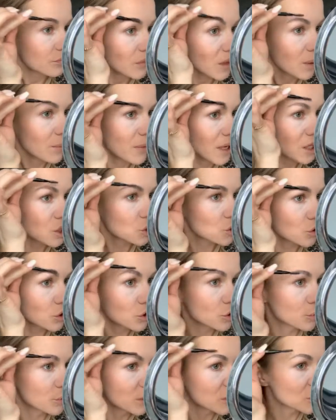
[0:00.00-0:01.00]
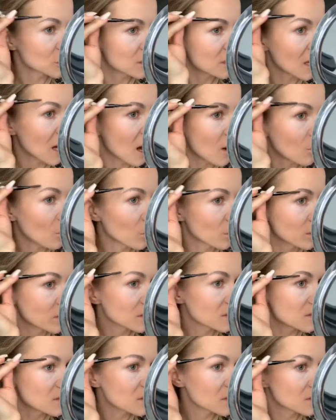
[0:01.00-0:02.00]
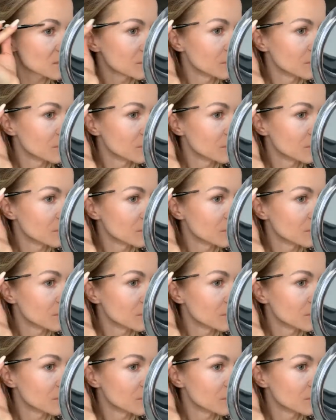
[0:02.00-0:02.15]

Make sure you brush it upwards.